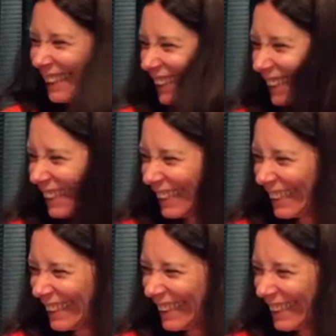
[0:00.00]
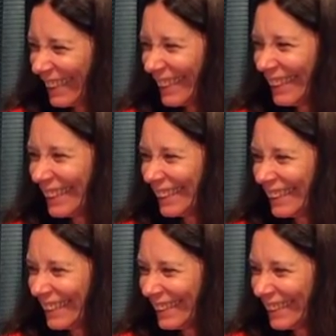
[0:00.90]

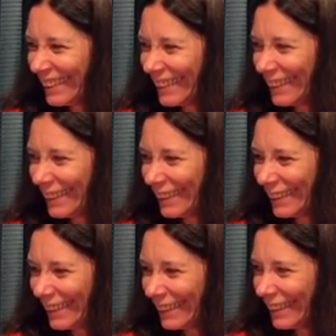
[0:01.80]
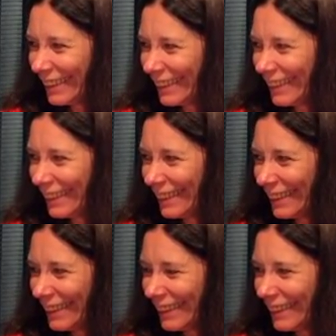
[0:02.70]

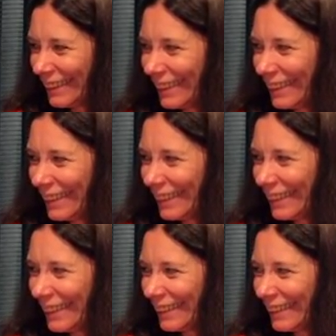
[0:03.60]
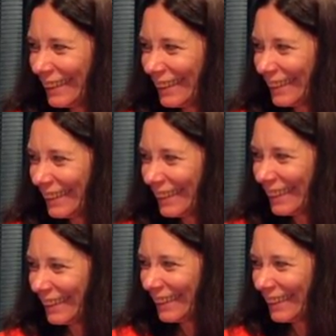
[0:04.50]
(silent)